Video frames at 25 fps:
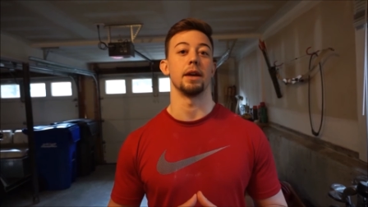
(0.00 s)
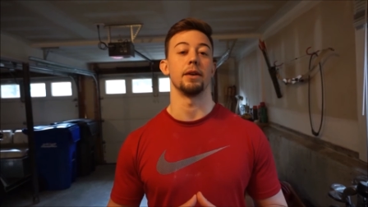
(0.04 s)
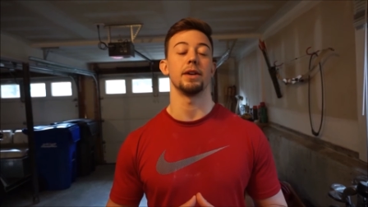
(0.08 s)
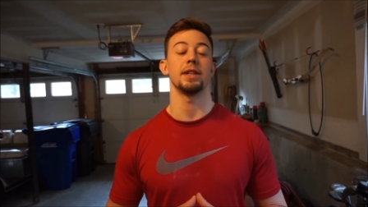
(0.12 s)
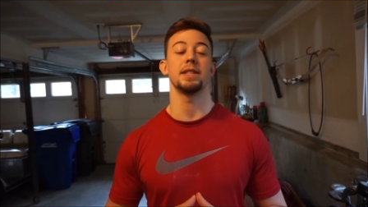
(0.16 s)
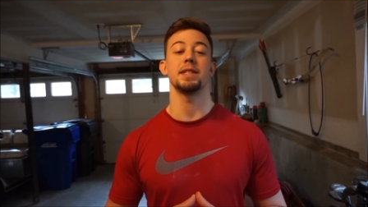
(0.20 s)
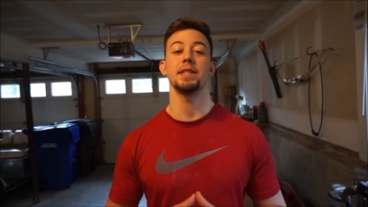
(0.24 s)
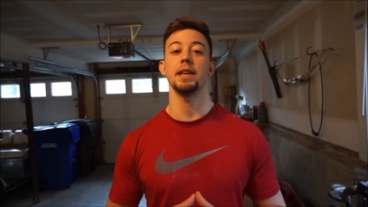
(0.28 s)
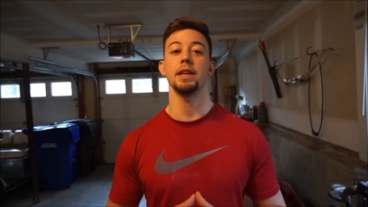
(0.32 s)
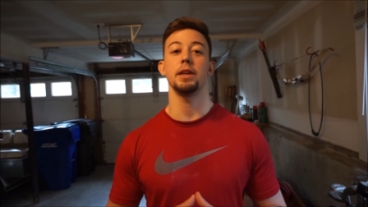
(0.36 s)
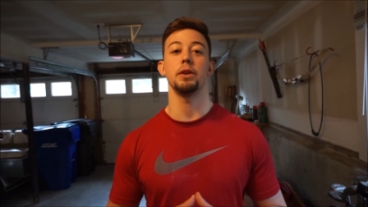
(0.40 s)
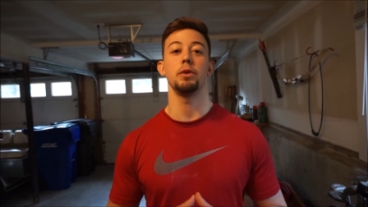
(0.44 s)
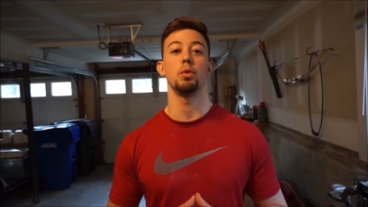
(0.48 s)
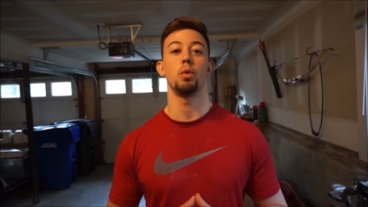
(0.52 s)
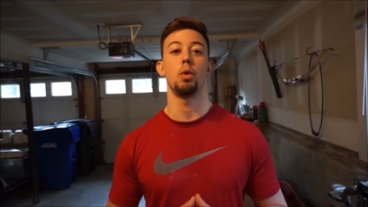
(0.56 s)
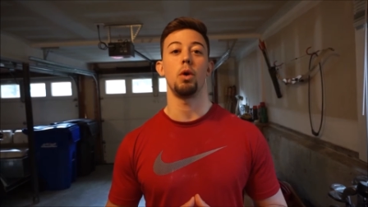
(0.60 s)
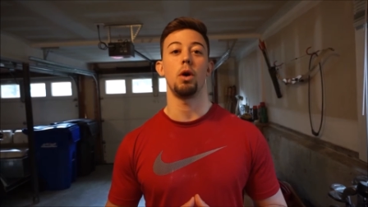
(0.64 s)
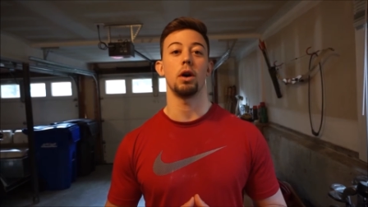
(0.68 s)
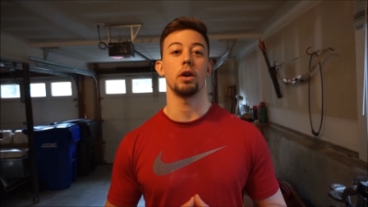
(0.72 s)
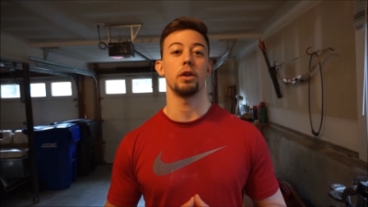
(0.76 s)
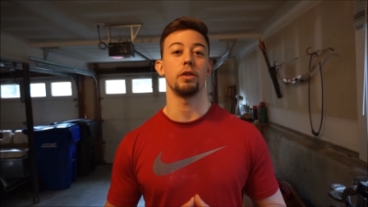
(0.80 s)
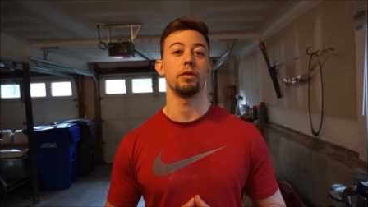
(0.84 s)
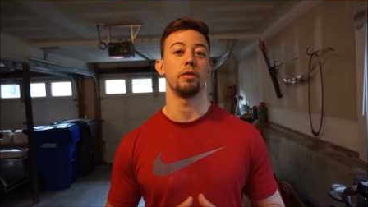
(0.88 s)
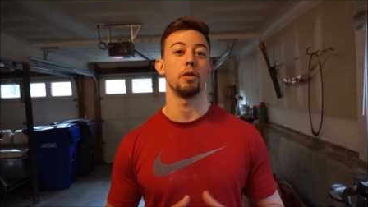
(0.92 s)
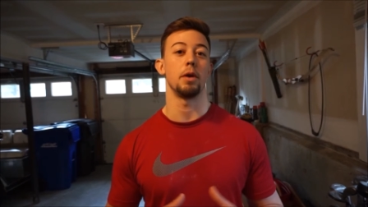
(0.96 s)
Let's say you
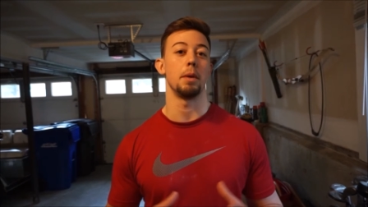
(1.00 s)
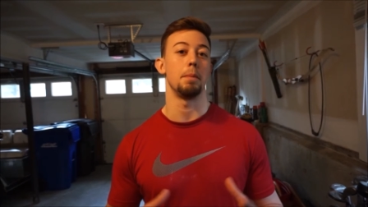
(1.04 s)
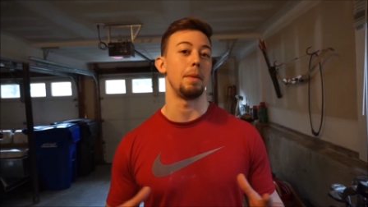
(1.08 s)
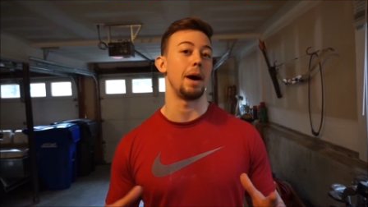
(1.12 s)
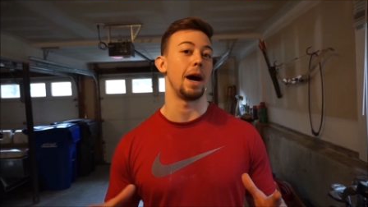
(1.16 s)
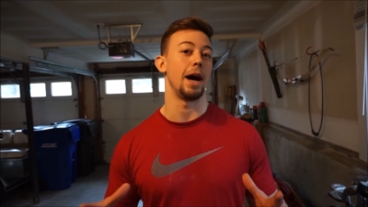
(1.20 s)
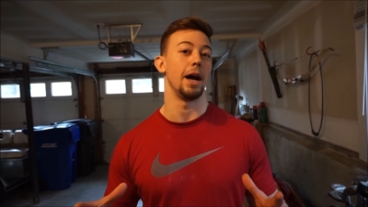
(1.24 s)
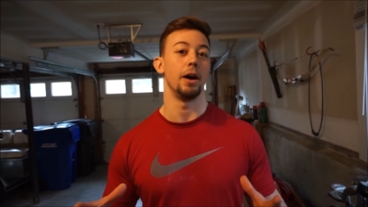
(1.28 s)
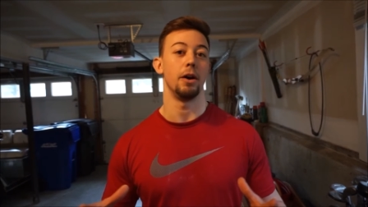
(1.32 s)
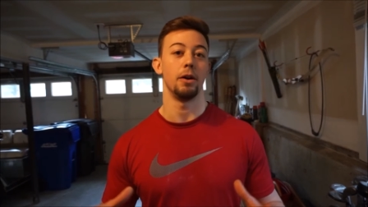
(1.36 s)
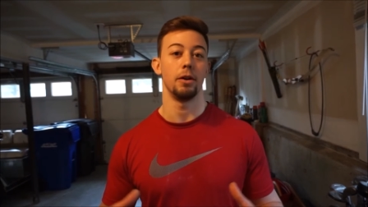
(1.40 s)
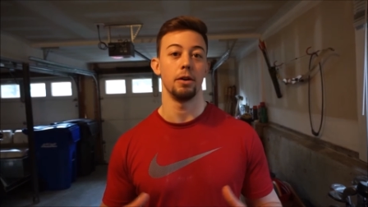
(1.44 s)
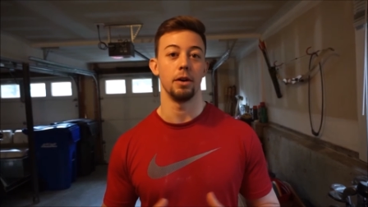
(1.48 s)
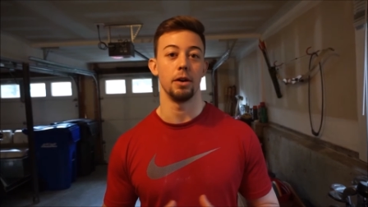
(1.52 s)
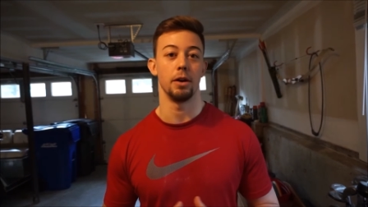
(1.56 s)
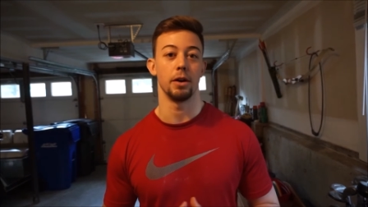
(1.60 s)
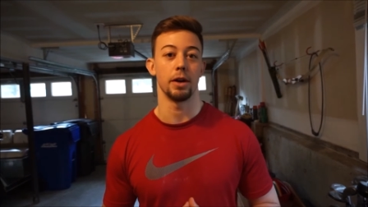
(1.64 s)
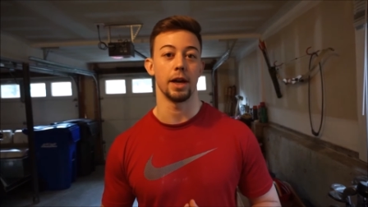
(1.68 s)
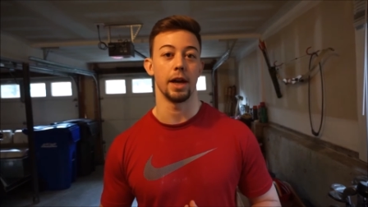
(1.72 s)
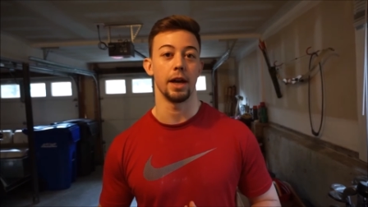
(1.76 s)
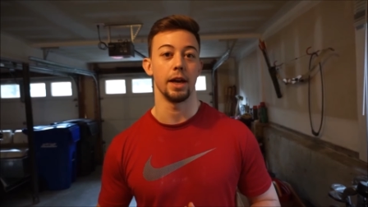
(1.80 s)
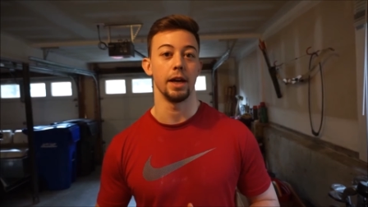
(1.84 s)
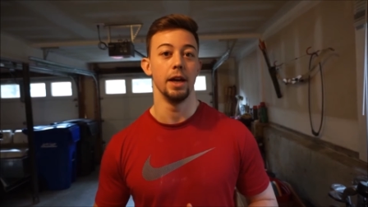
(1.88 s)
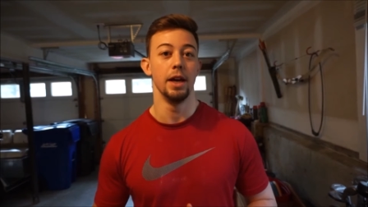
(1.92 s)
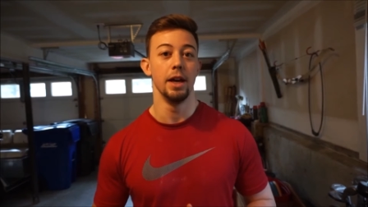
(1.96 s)
walk for a mile,
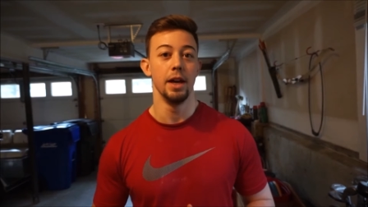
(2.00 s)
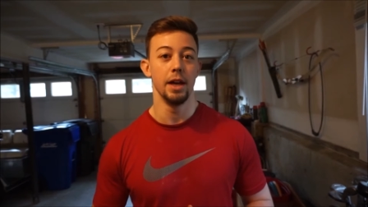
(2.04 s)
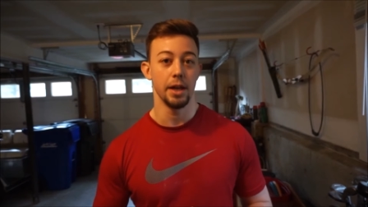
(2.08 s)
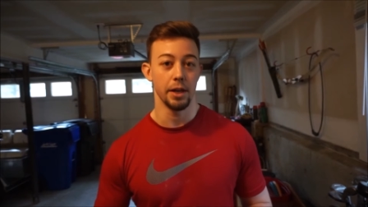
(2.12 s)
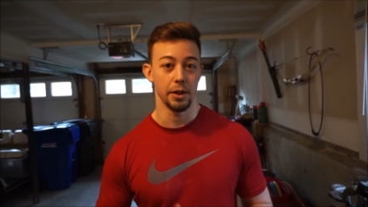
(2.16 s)
okay?